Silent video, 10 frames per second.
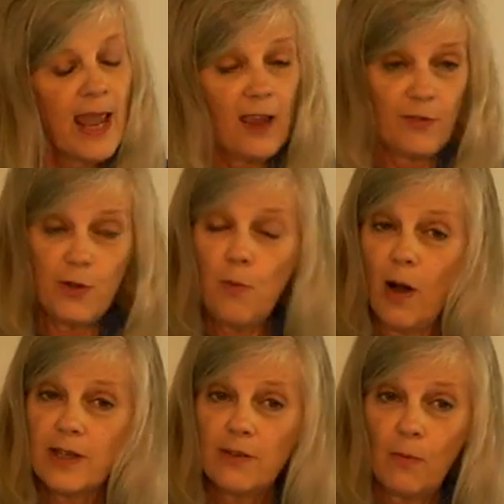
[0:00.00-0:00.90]
If you
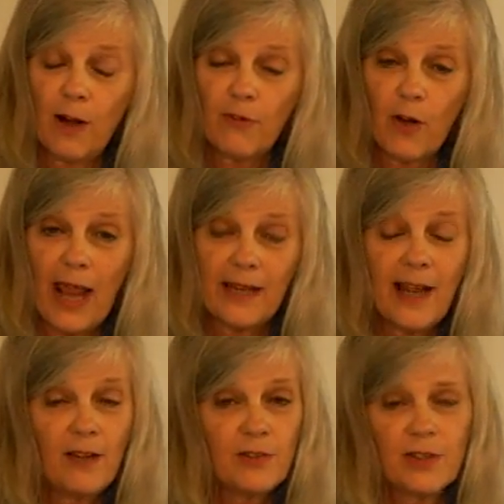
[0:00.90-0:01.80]
want one of her
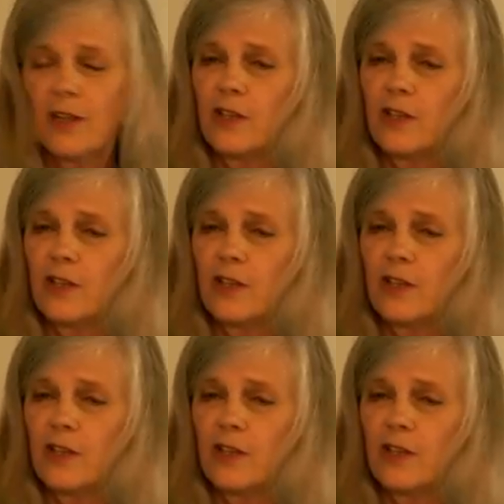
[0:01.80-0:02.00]
handouts,